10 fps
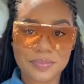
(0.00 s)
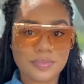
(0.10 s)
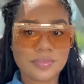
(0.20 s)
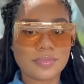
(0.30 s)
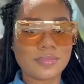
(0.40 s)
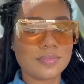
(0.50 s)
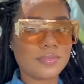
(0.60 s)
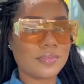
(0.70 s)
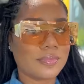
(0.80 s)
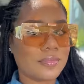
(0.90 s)

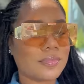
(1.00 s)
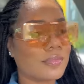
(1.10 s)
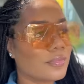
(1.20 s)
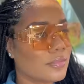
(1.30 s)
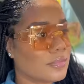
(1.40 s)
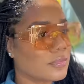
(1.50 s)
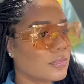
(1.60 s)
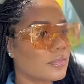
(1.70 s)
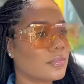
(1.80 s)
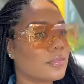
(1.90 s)

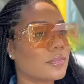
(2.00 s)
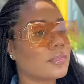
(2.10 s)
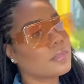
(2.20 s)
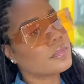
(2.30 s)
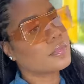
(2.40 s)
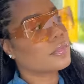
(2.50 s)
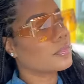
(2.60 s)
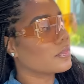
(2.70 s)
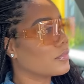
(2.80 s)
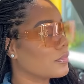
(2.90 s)

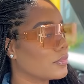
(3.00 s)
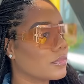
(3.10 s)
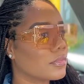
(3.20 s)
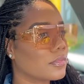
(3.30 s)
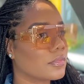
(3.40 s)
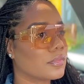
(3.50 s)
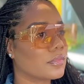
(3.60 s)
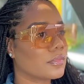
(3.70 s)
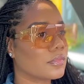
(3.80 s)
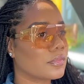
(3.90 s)

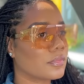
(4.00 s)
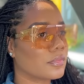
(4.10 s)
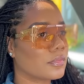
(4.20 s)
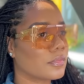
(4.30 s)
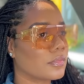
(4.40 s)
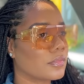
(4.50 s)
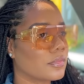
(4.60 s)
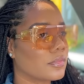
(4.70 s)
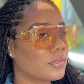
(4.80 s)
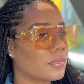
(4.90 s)

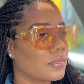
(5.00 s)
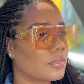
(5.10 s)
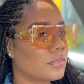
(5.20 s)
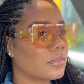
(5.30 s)
Nothing is said.